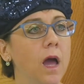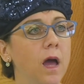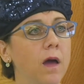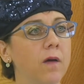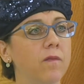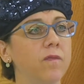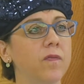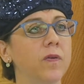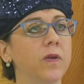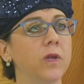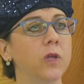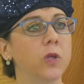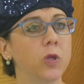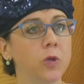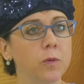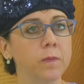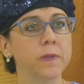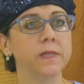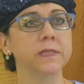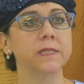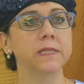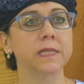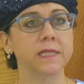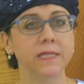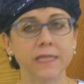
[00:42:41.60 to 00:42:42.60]
of
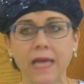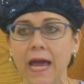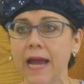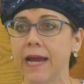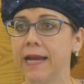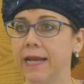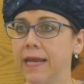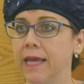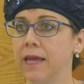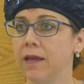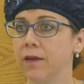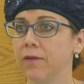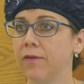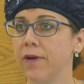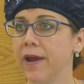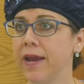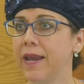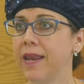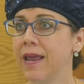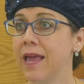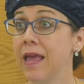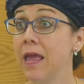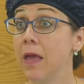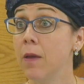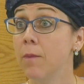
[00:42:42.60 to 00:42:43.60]
human society,
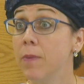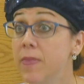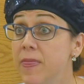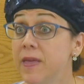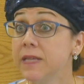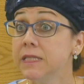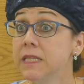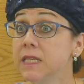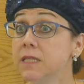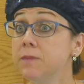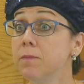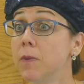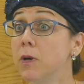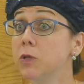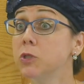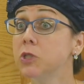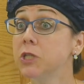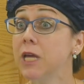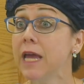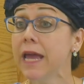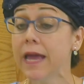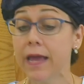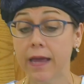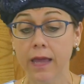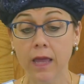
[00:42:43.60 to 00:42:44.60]
right? But this is
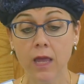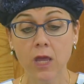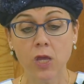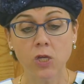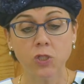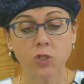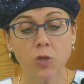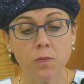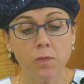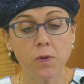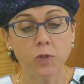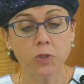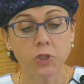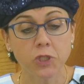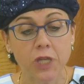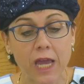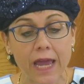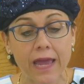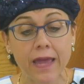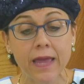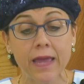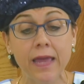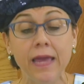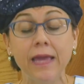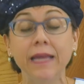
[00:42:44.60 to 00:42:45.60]
Moshe. So Moshe
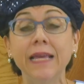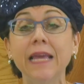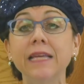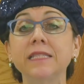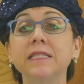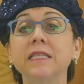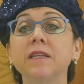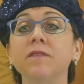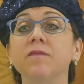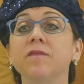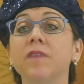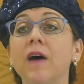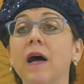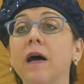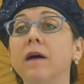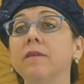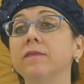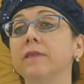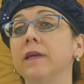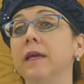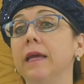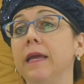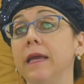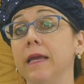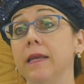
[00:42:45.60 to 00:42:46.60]
gets
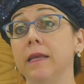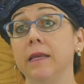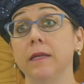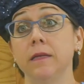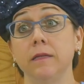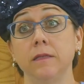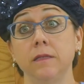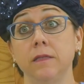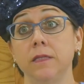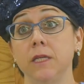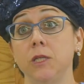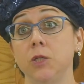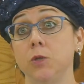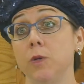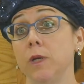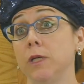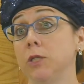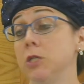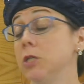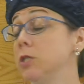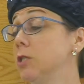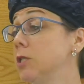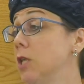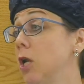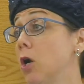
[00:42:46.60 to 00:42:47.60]
involved in
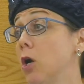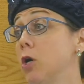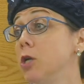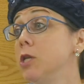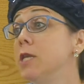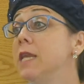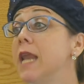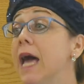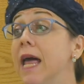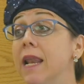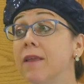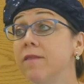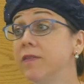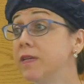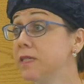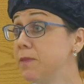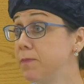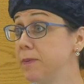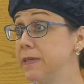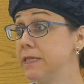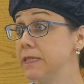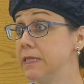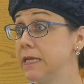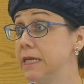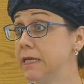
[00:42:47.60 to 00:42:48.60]
situations that are none of his
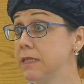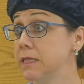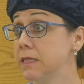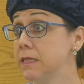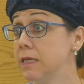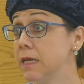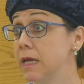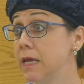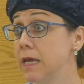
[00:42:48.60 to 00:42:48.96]
business.